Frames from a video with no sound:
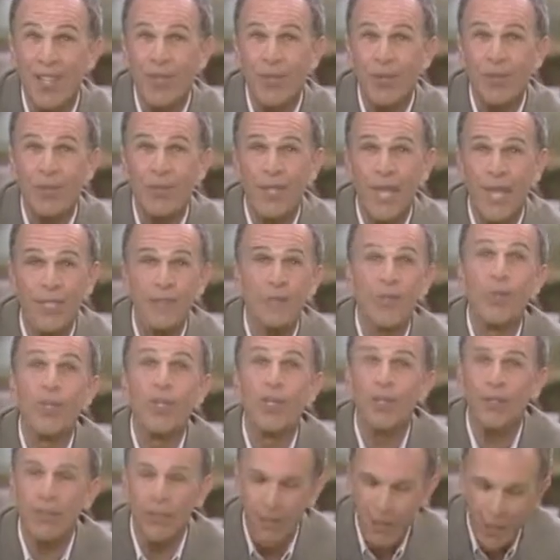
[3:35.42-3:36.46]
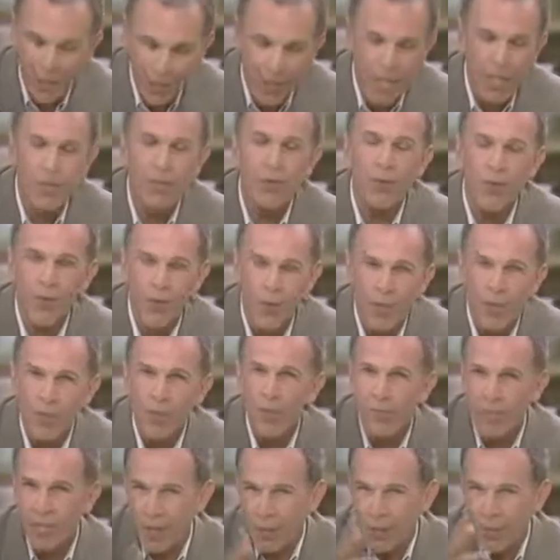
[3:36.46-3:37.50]
you. Thanks for your thanks for your
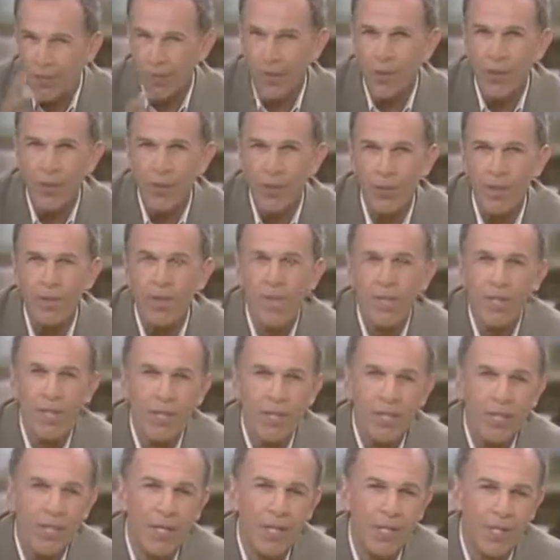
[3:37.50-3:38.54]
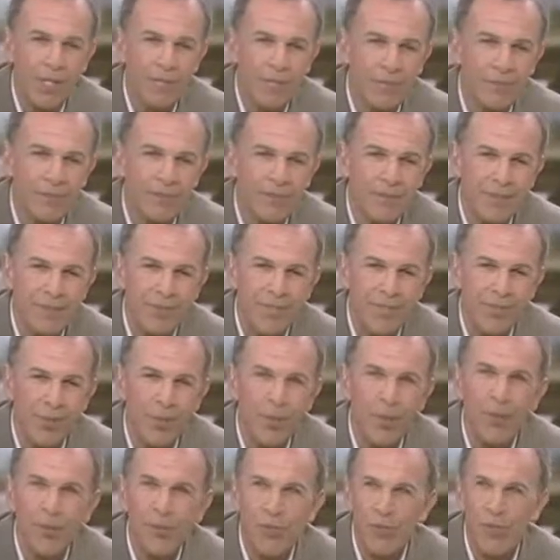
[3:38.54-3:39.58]
interest and for your uh, you know
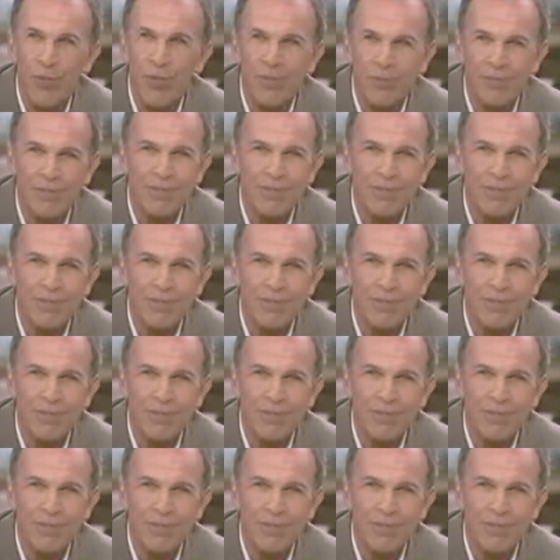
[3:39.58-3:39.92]
concern.